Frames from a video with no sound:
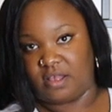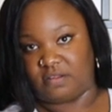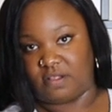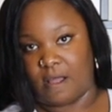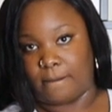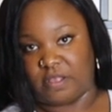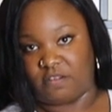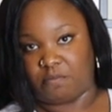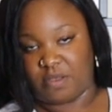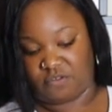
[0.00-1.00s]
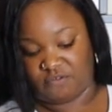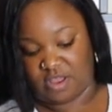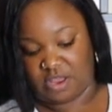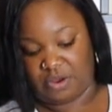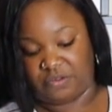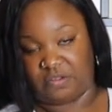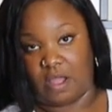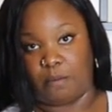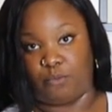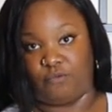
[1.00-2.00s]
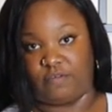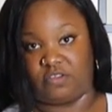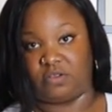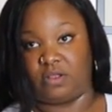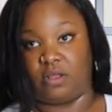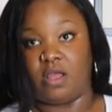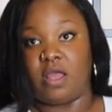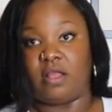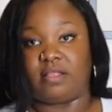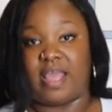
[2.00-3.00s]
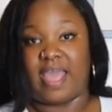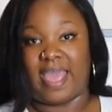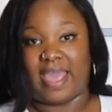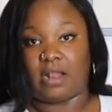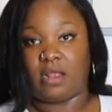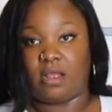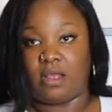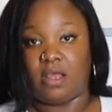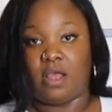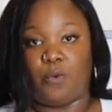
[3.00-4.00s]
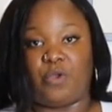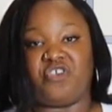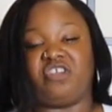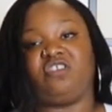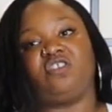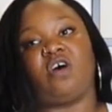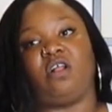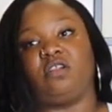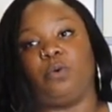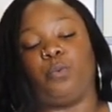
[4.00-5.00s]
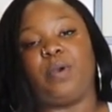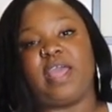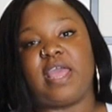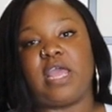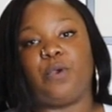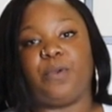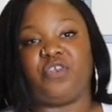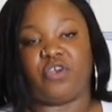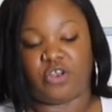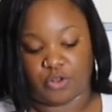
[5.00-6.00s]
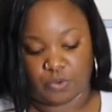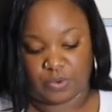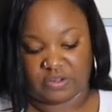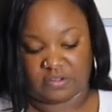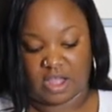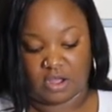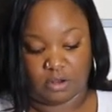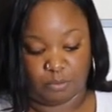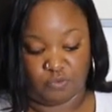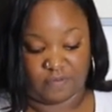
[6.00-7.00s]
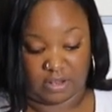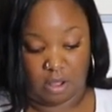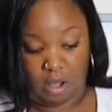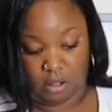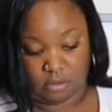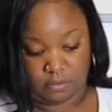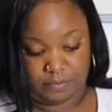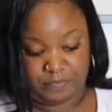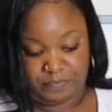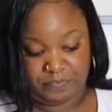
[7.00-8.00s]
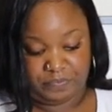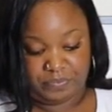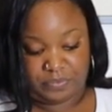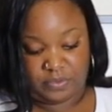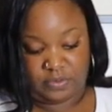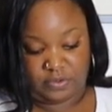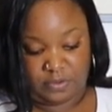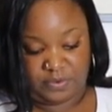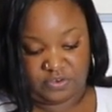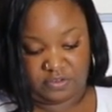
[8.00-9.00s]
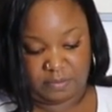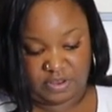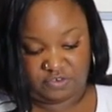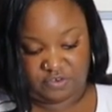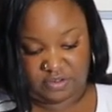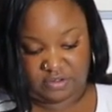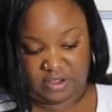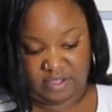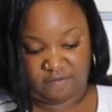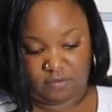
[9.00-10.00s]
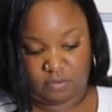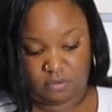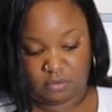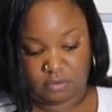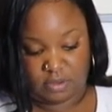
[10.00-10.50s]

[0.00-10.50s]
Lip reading: It's not, this piece right here is not moving. So the head, when you're installing a wig, when you're, you know, is not gonna move at all. So let me just make sure it's level.